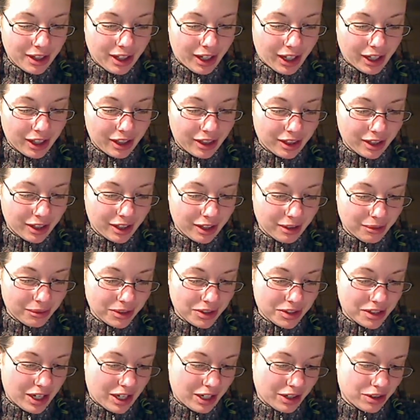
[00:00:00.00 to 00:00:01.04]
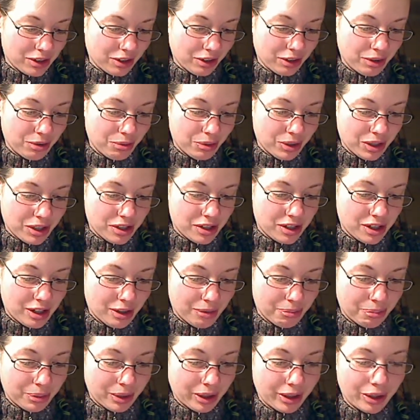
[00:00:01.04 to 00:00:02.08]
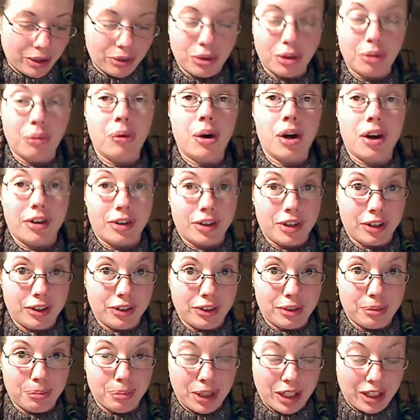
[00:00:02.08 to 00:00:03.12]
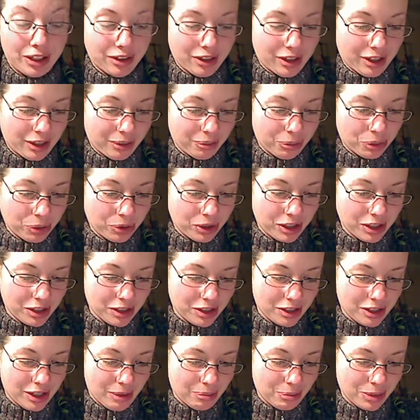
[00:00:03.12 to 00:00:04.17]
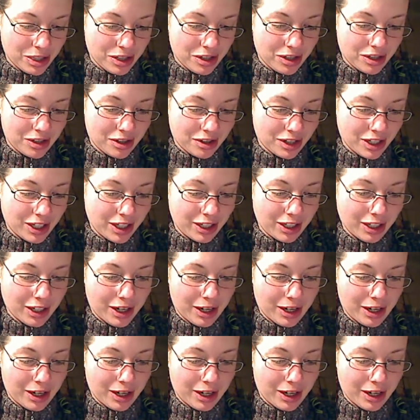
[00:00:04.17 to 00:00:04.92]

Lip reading: I think it was actually one step below the watercolor paint that I'm going to demonstrate.